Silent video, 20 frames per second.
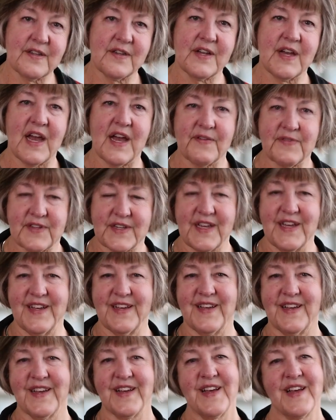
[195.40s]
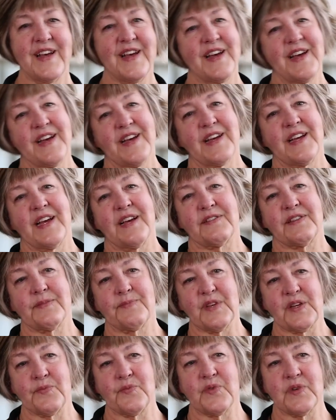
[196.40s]
You have to
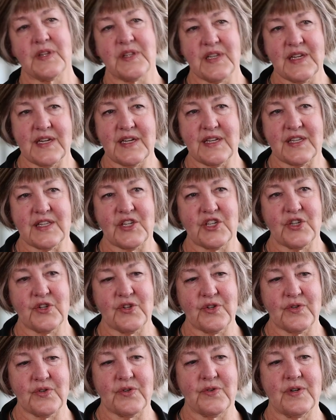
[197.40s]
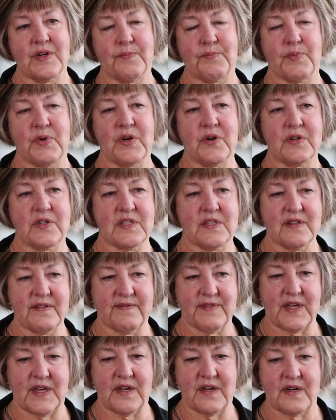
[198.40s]
be willing to
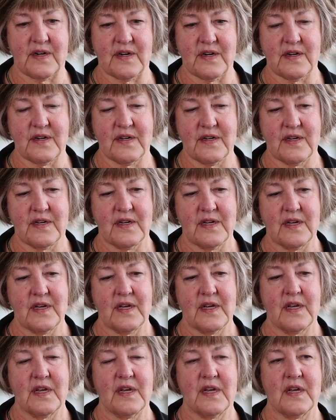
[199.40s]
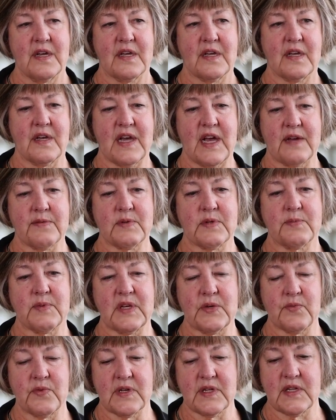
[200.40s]
persevere. You have to
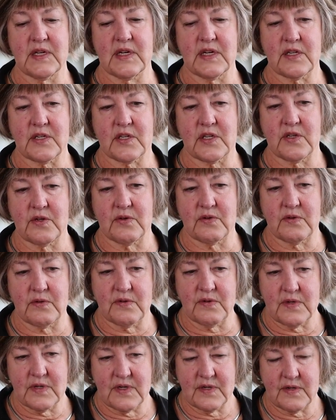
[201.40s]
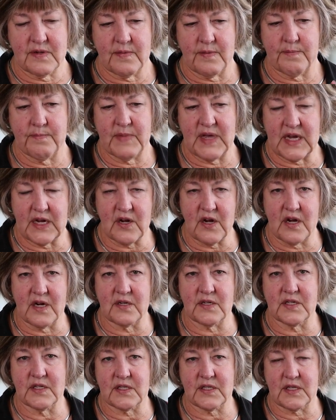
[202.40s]
be willing to make
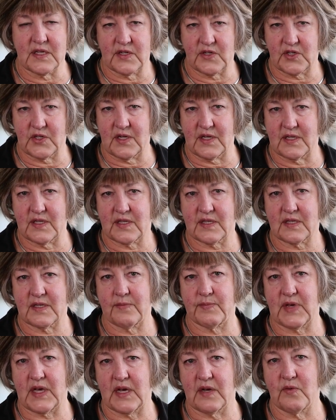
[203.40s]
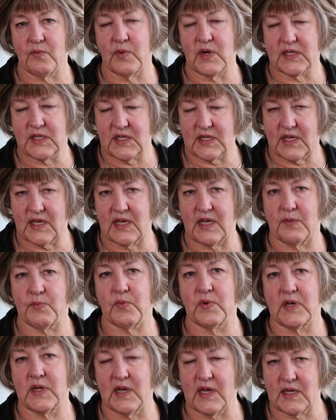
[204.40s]
hard decisions about what to keep,
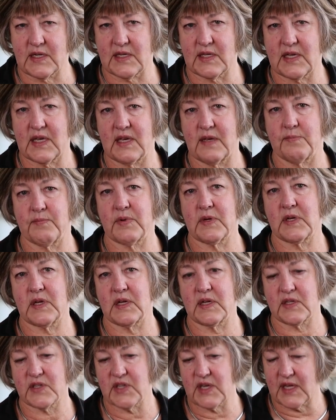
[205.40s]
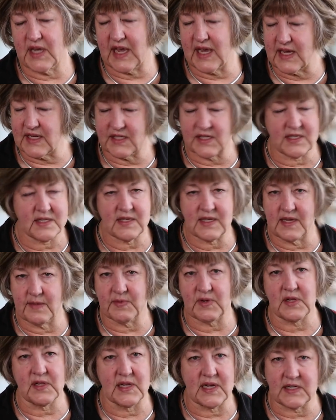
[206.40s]
what not to keep, because you can't just
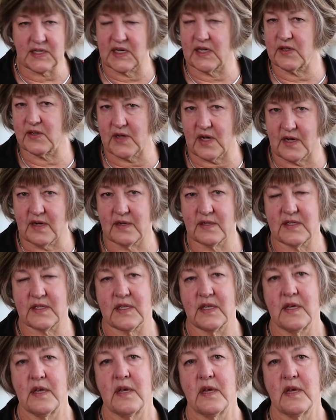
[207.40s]
keep collecting dogs.